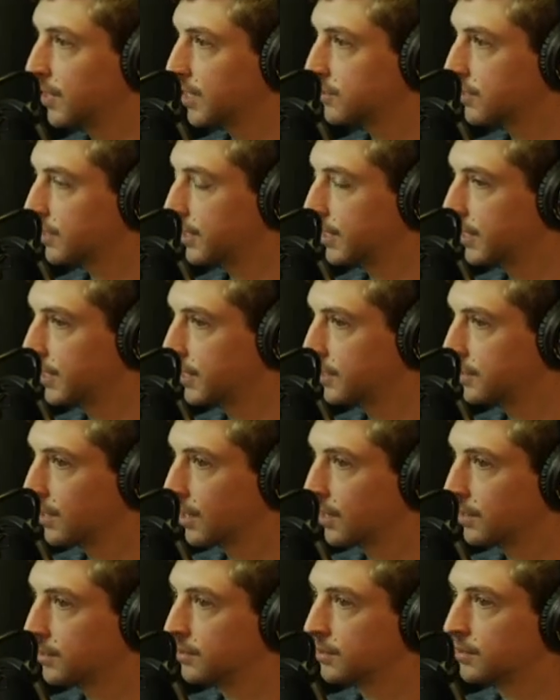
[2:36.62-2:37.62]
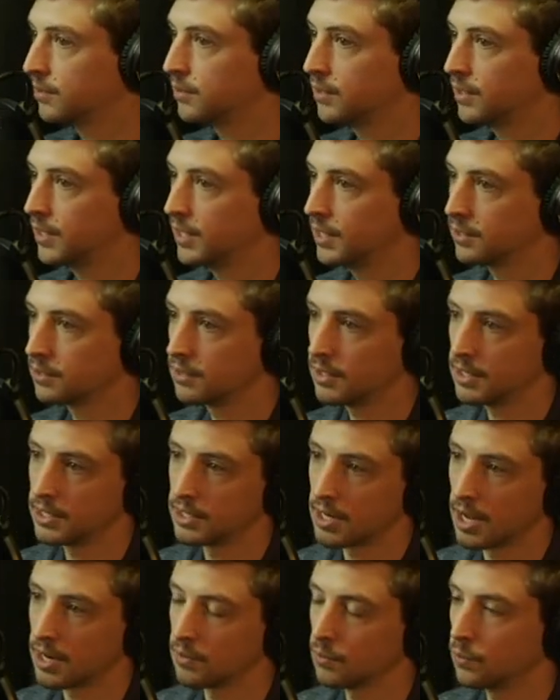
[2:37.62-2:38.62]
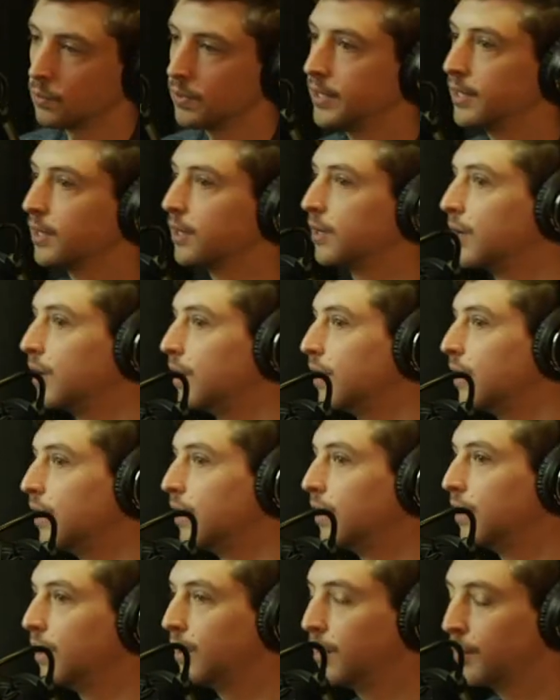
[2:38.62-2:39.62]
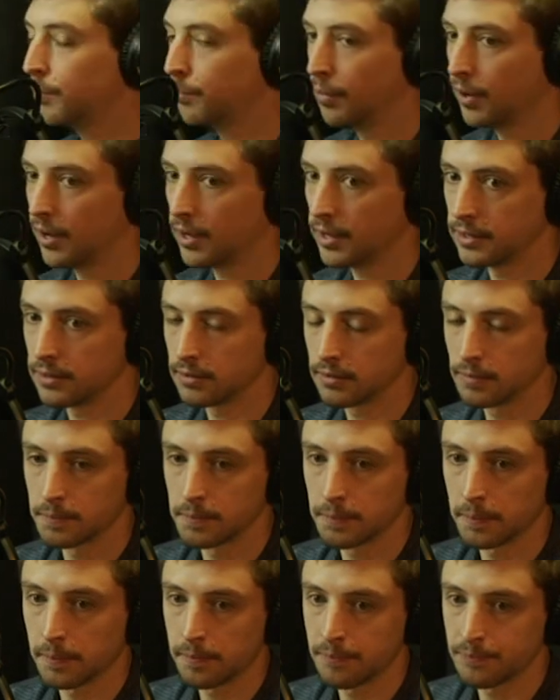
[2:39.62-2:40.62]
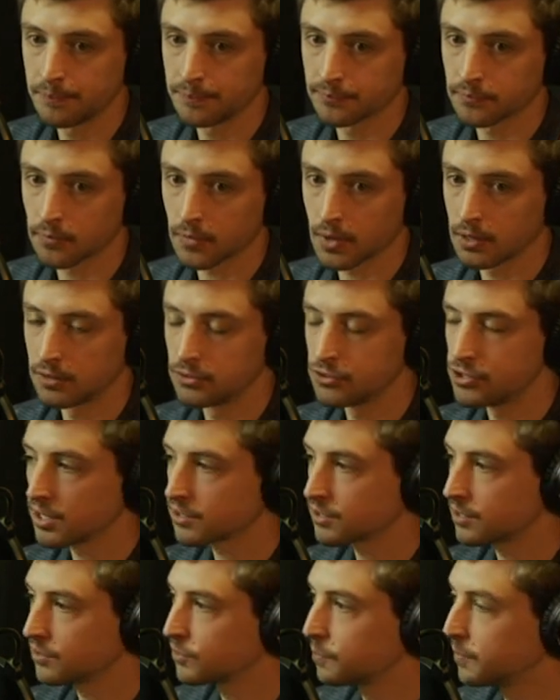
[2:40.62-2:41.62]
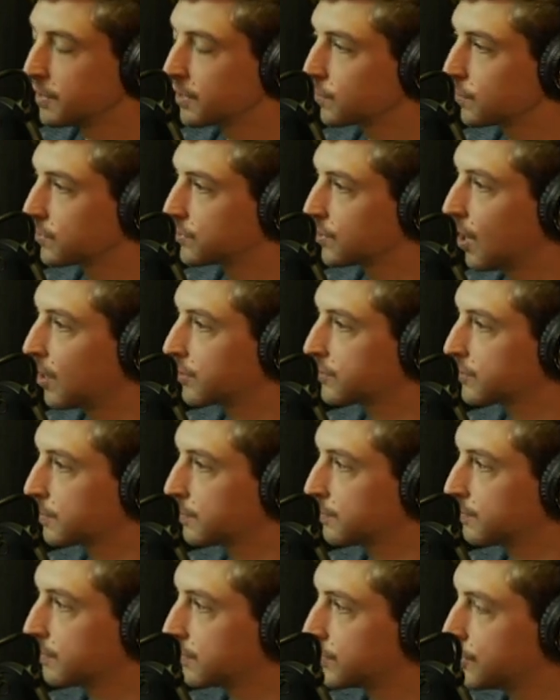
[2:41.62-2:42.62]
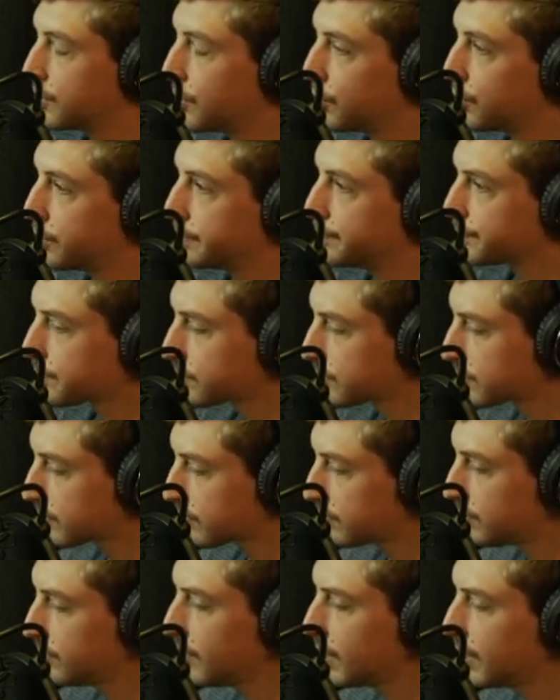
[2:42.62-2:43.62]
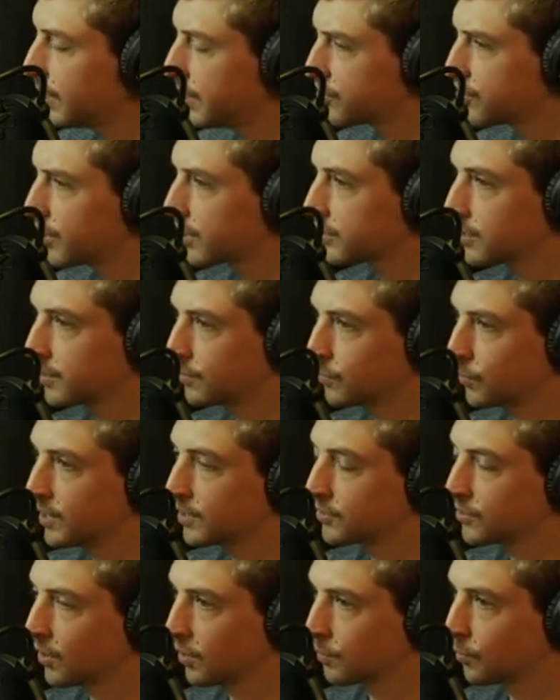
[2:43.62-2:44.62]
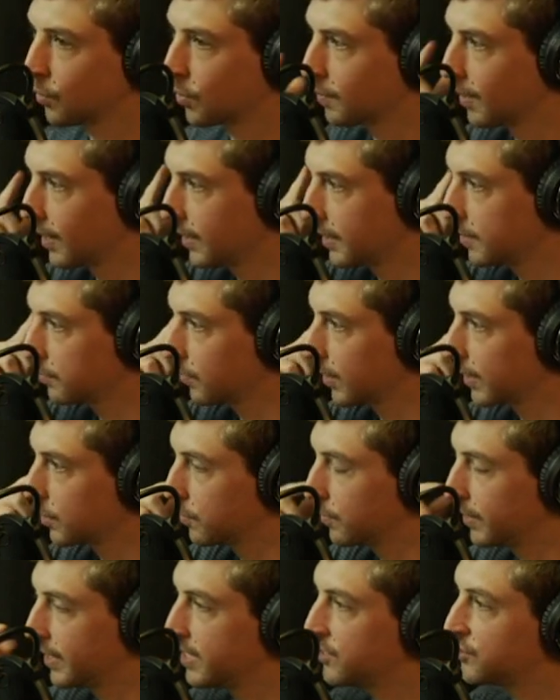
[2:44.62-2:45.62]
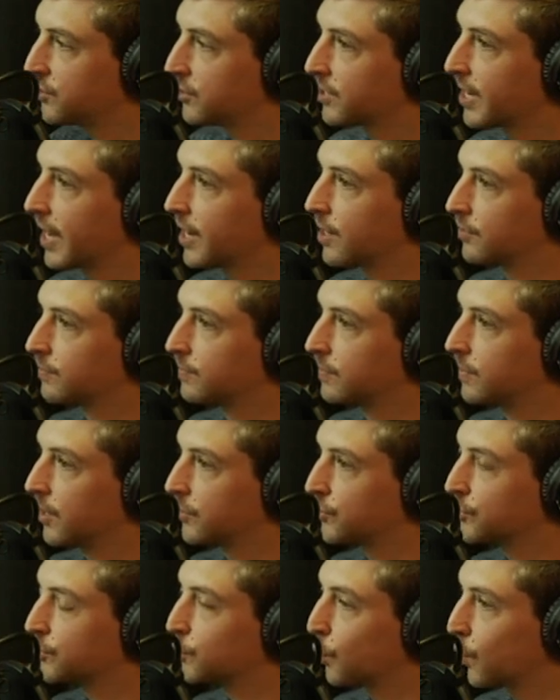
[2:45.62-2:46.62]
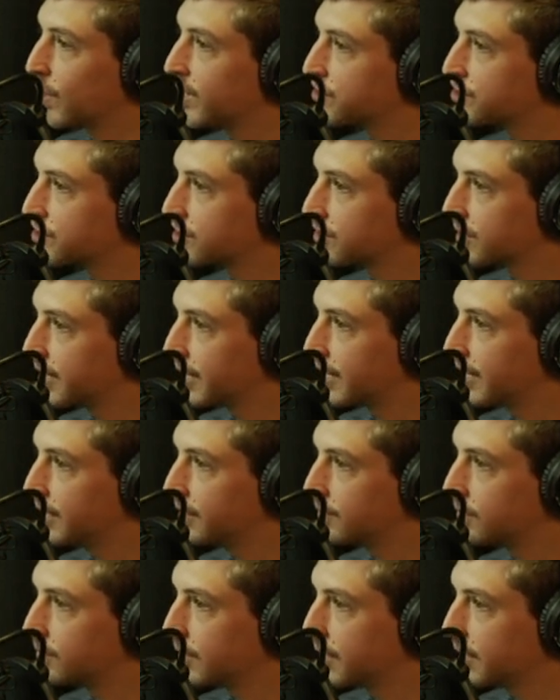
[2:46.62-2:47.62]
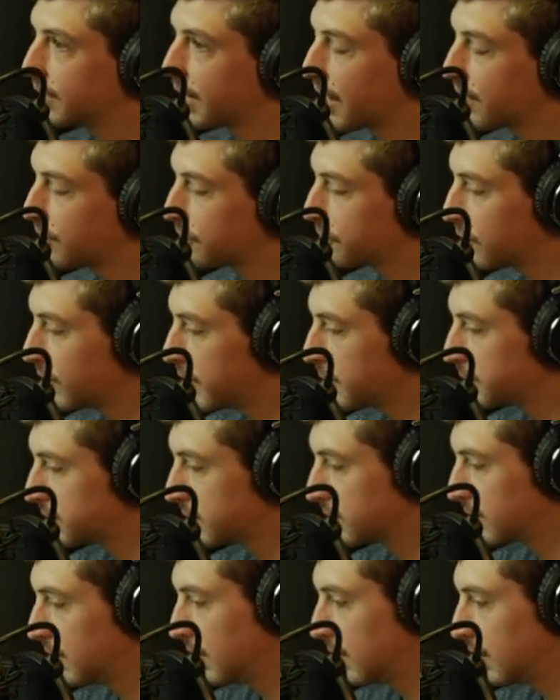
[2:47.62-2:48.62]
going to get it done any night of the week. But Justin Smith was awesome too. And Justin, we can talk more about him later, but he's just got a switch that he kind of flips.